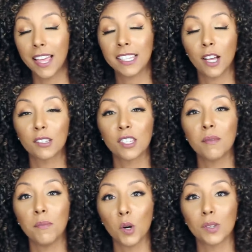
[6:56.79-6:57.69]
It's
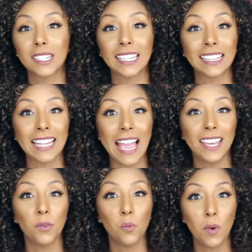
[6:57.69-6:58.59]
also the most
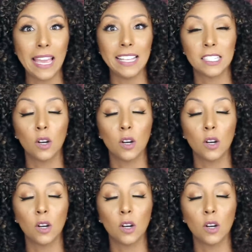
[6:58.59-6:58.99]
lightweight.